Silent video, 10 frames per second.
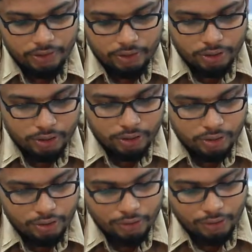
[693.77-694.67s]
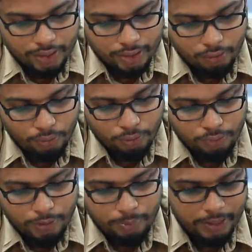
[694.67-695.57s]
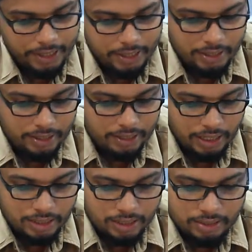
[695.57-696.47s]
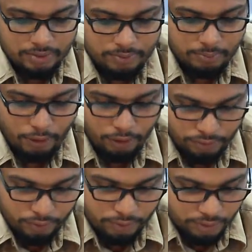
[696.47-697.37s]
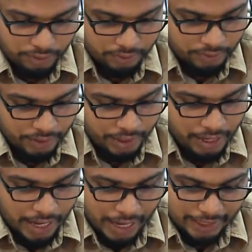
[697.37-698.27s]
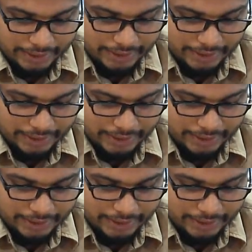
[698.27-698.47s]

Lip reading: your core will be really powerful. And